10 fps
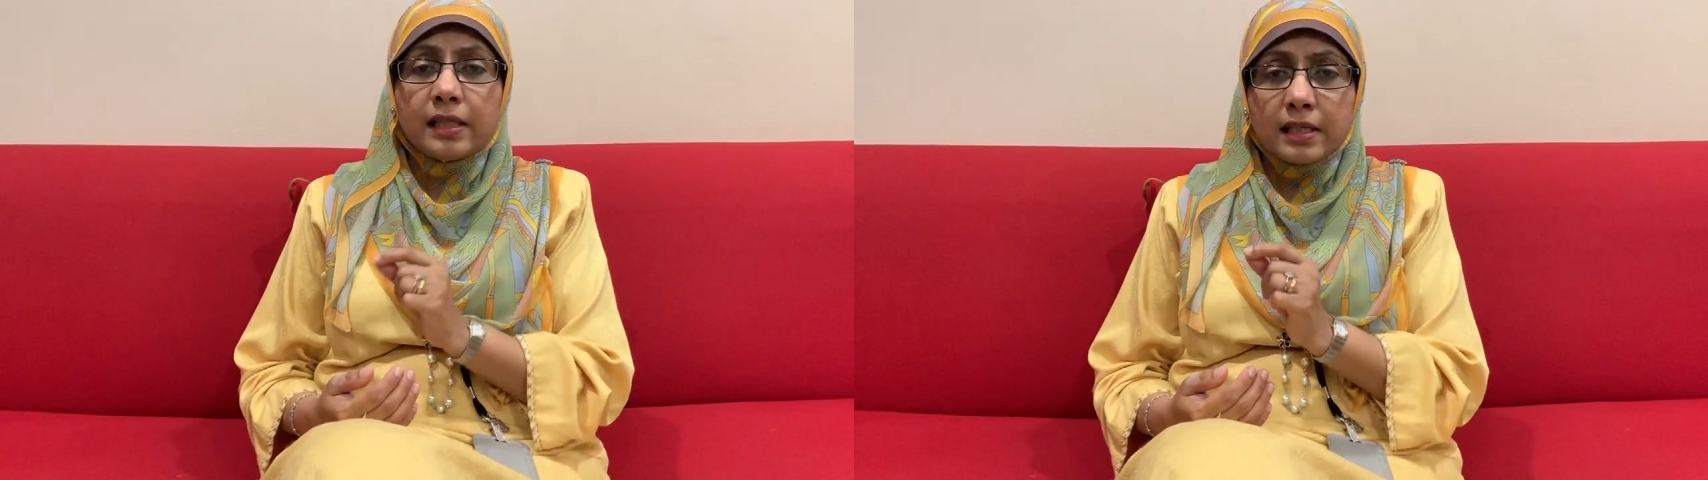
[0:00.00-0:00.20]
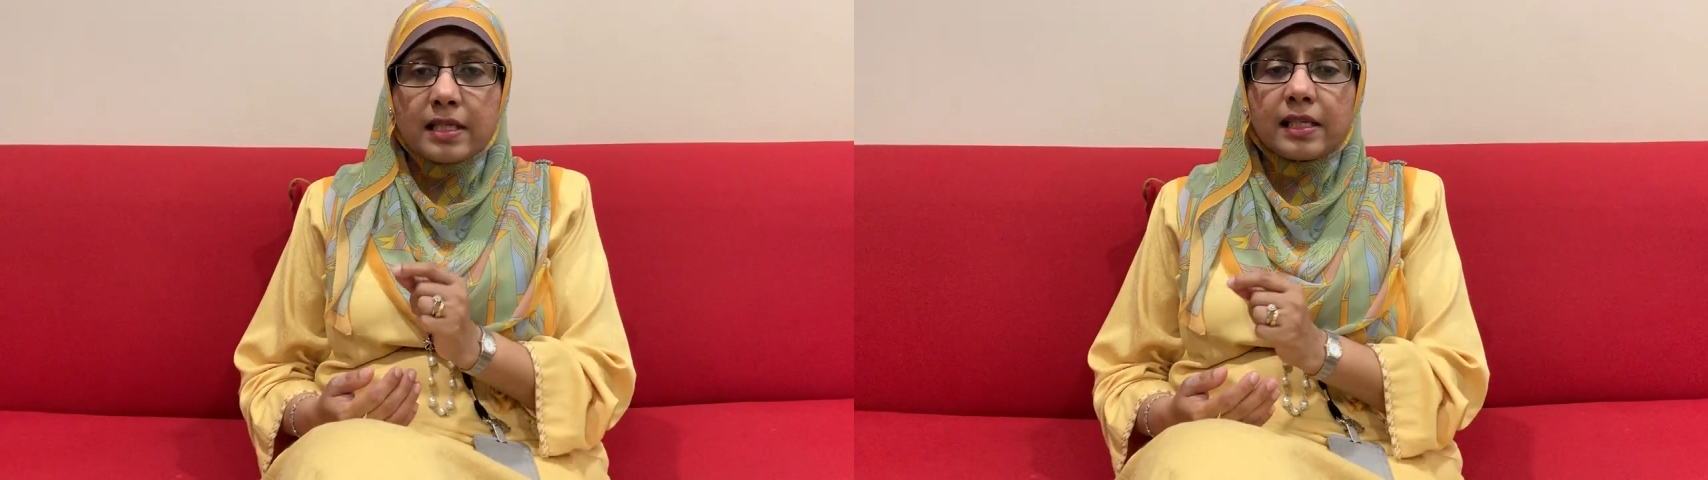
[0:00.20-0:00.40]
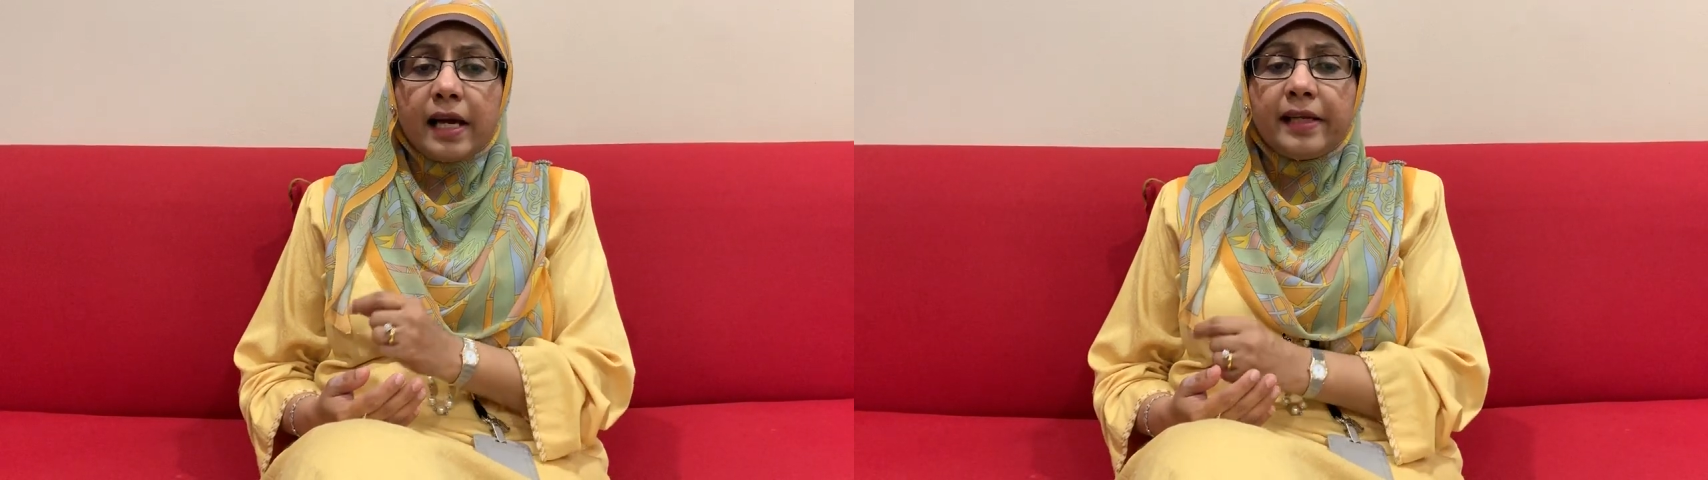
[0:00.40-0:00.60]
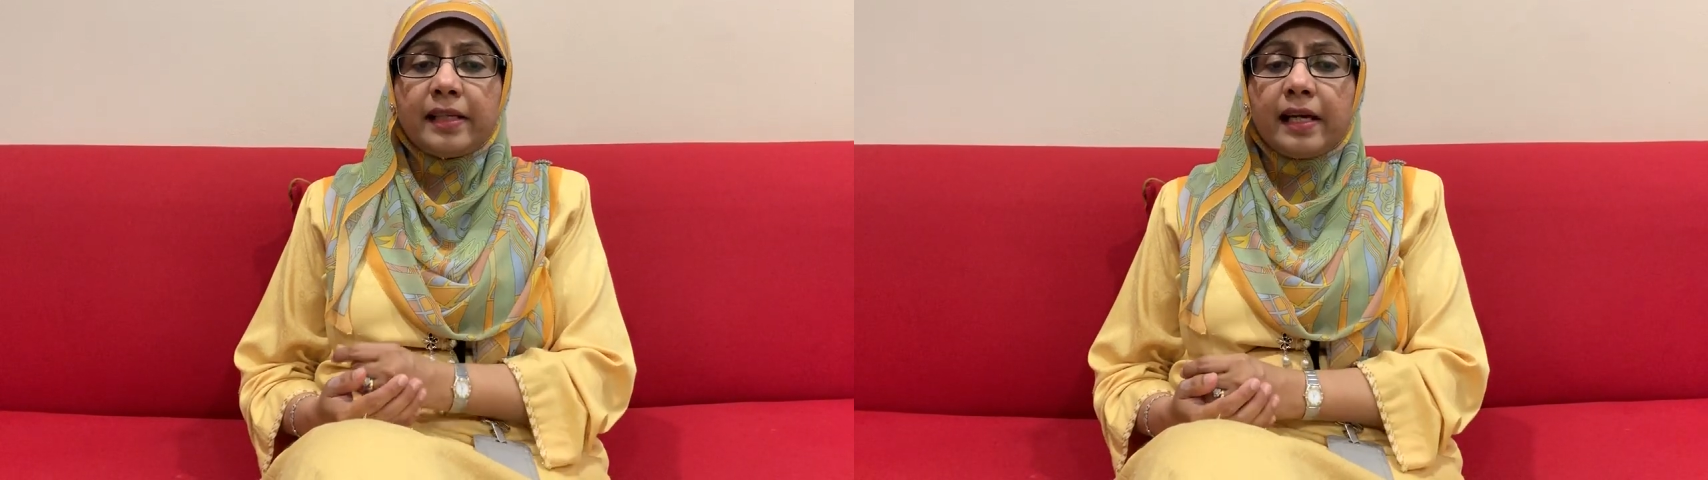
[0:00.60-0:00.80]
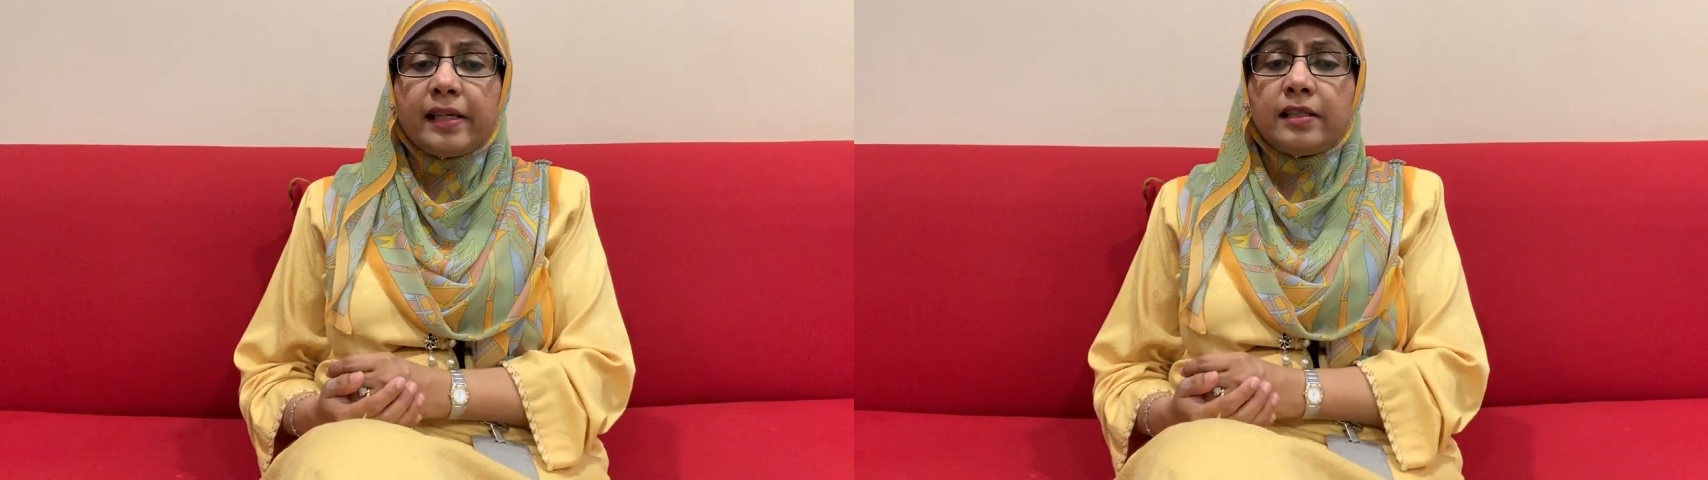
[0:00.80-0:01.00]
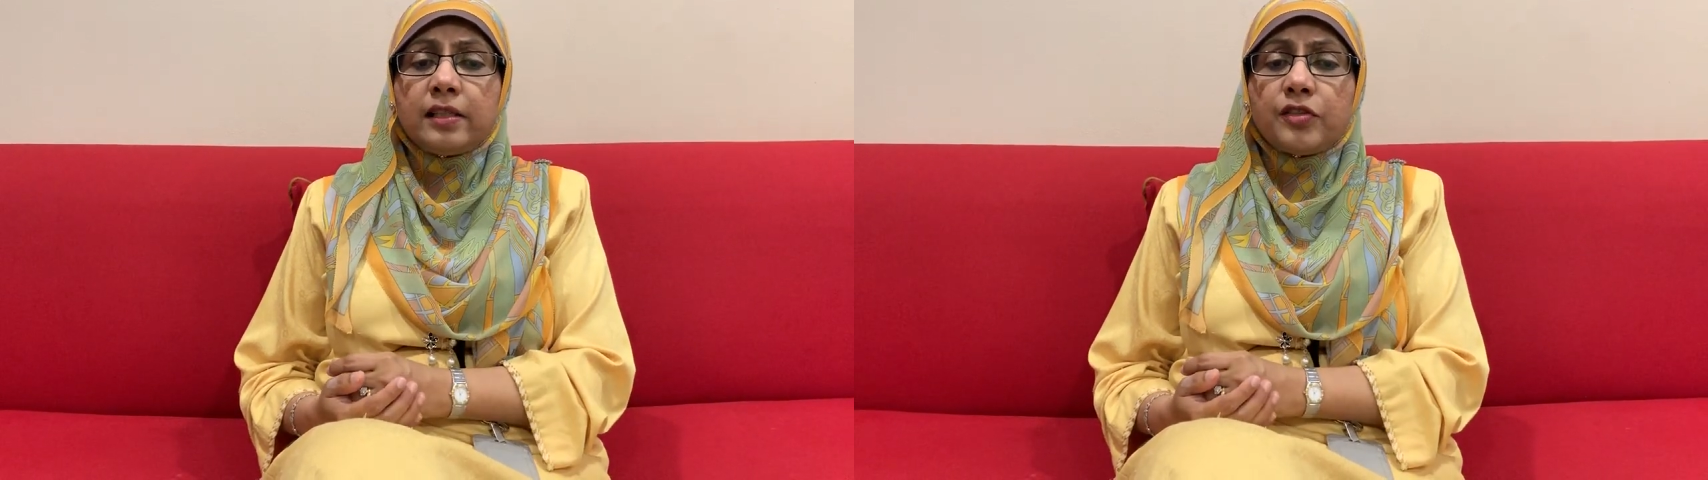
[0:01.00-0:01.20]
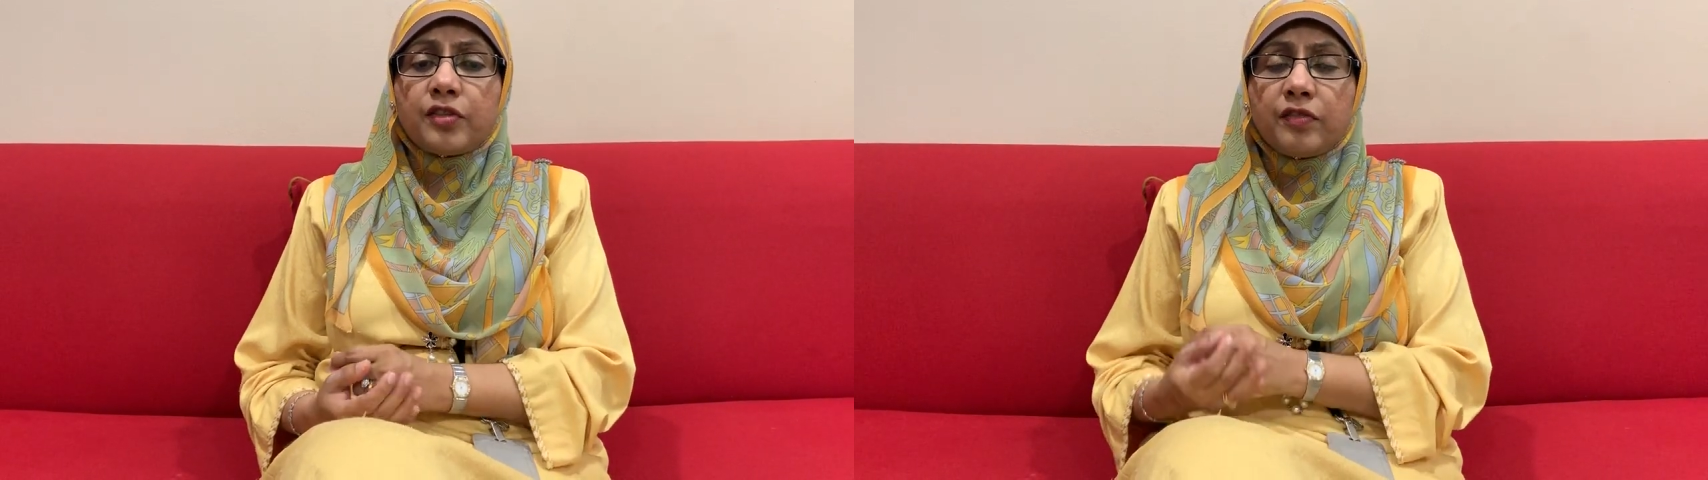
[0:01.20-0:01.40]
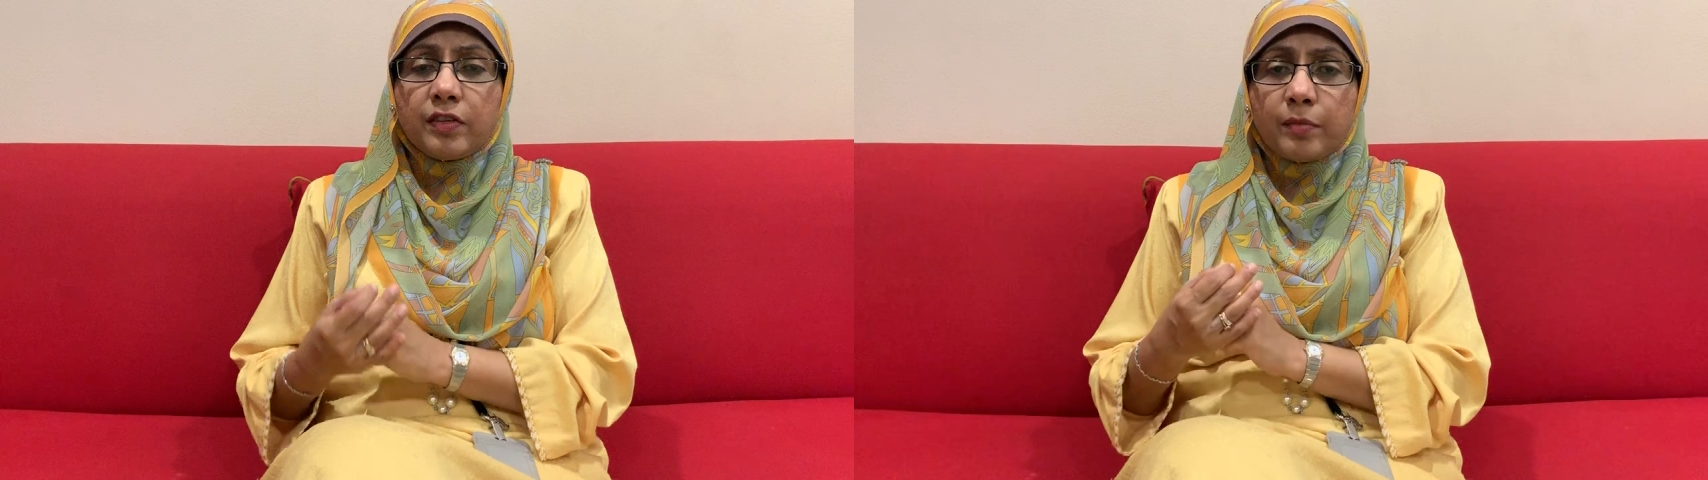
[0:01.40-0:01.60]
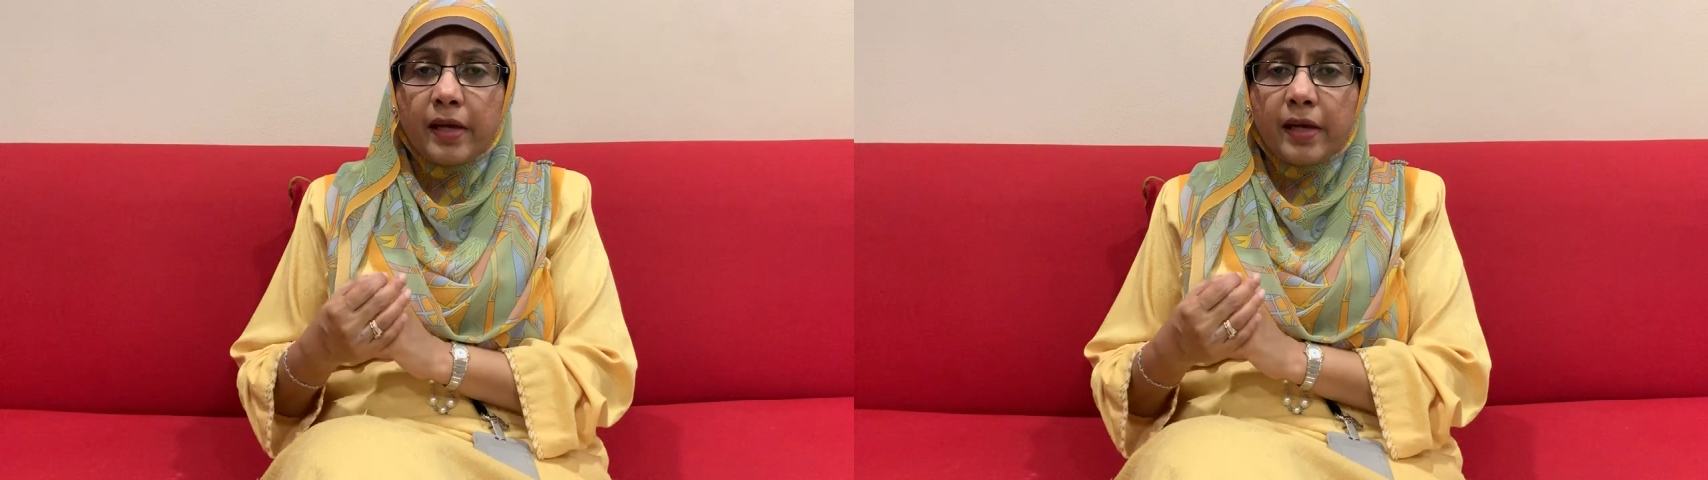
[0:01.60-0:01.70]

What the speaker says: This guideline, driven